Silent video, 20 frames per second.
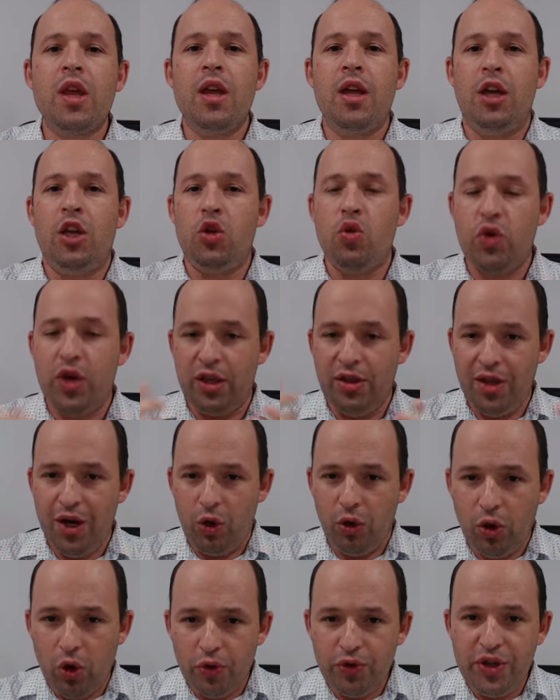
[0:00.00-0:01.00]
You can
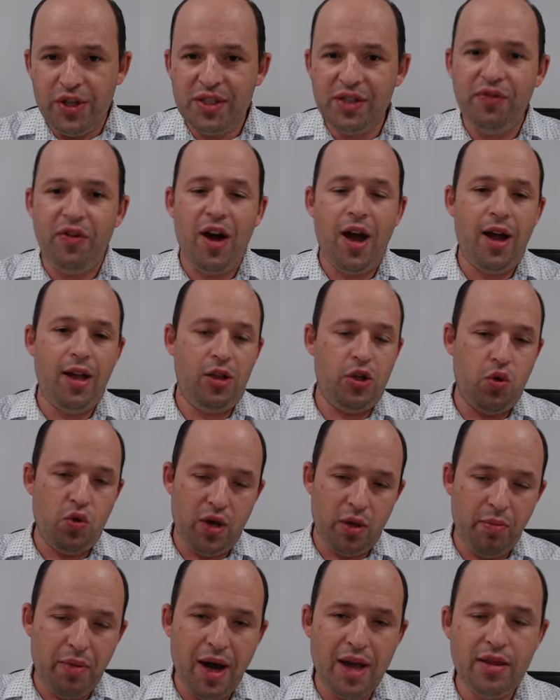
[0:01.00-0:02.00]
download this file, you
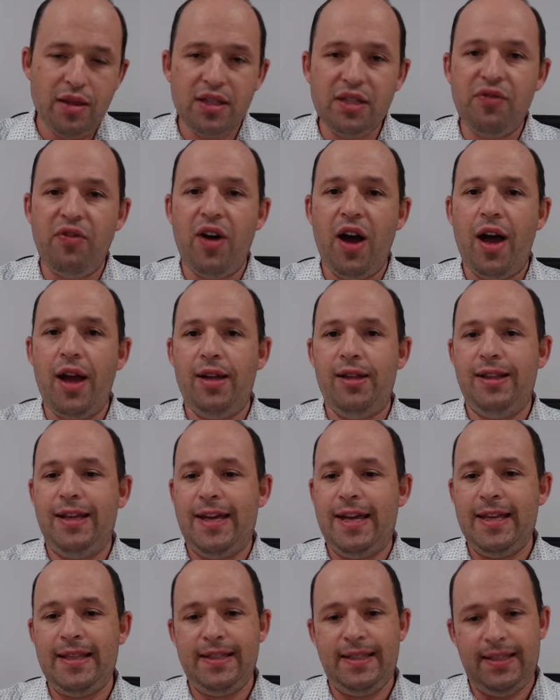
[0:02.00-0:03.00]
can buy this file.
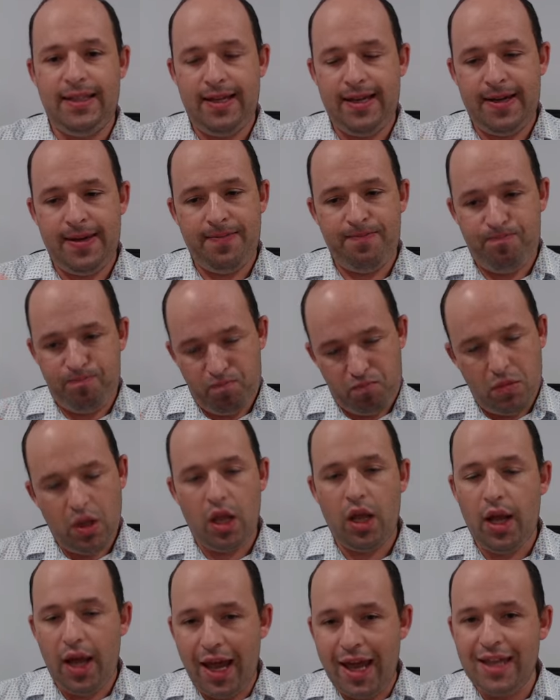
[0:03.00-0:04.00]

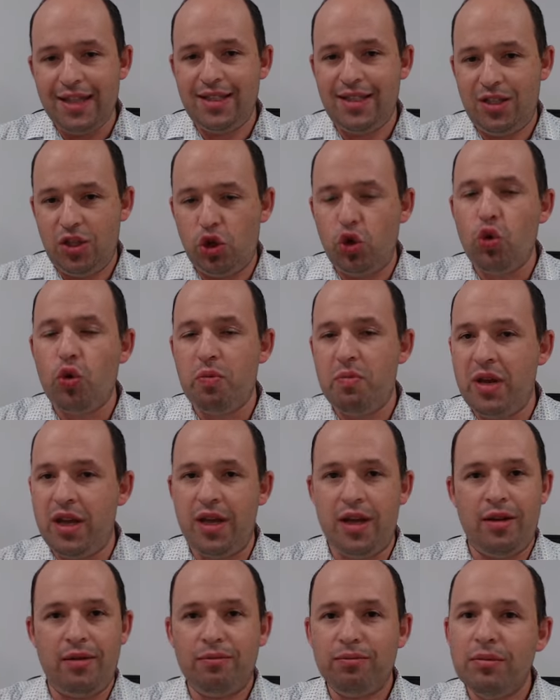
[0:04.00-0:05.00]
It took
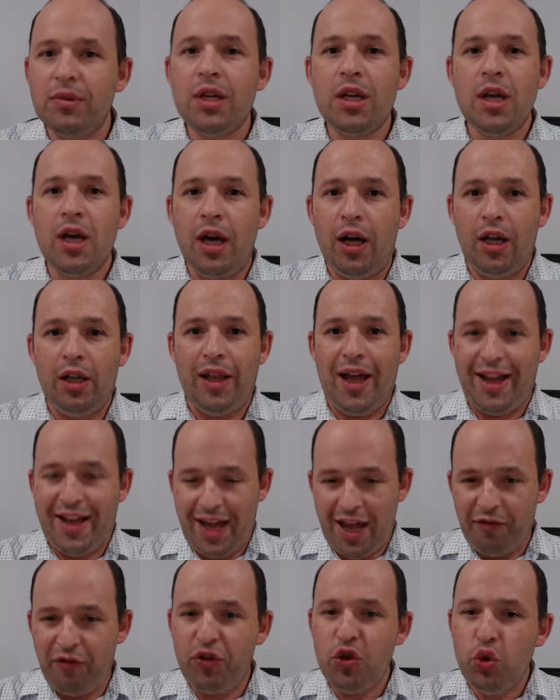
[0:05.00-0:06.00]
me like
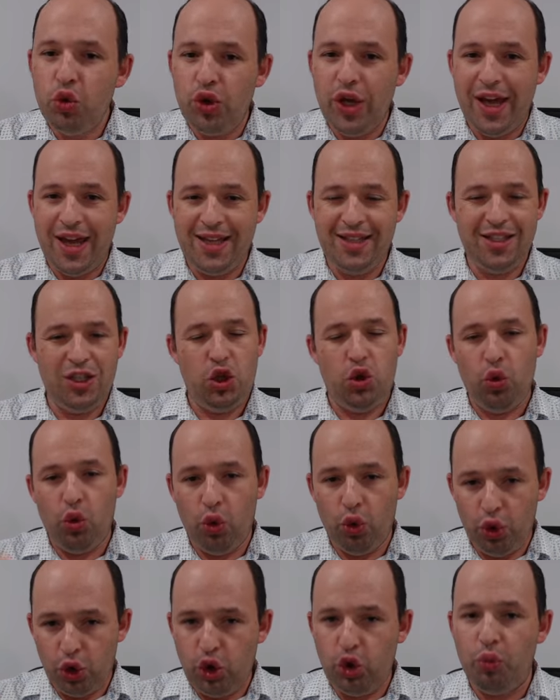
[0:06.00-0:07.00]
a few days
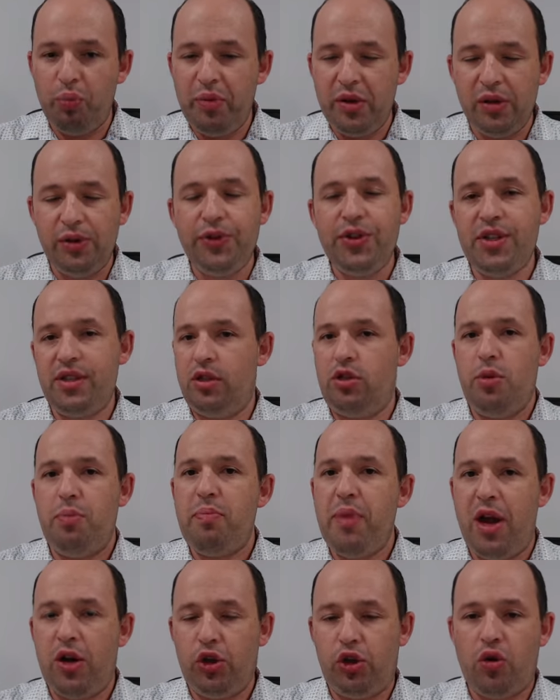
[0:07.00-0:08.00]
to build this
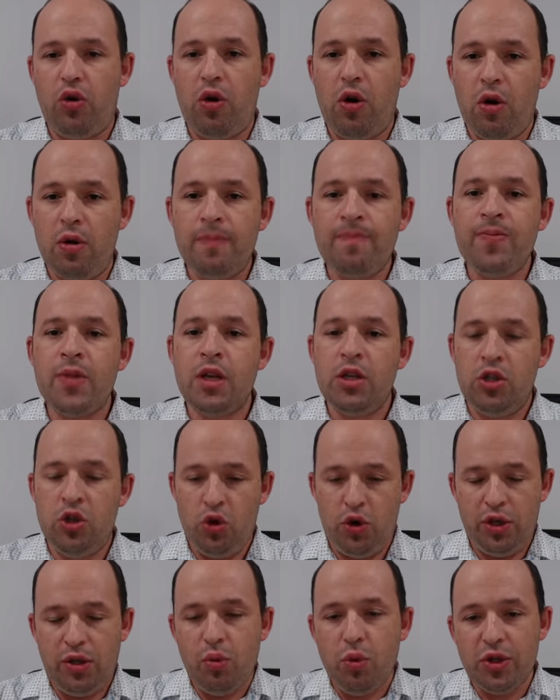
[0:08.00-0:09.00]
repertoire. So
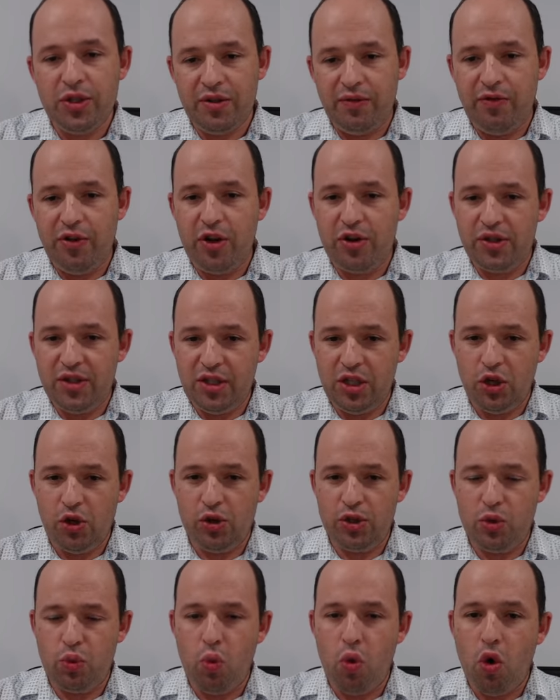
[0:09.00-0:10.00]
it was a very
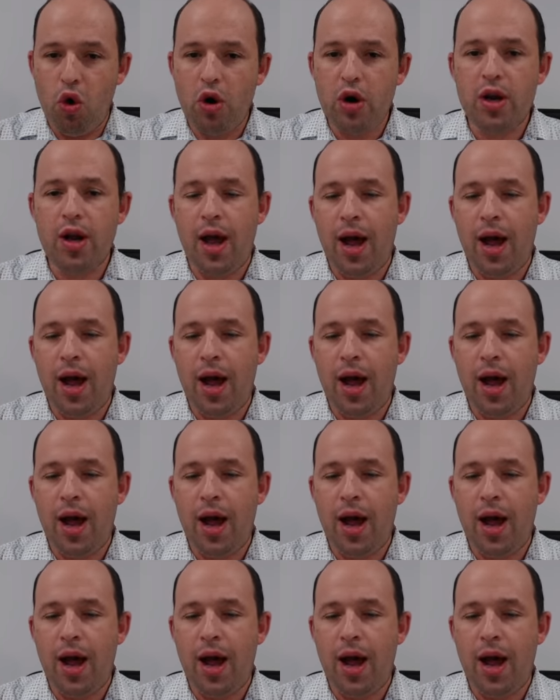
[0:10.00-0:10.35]
serious work.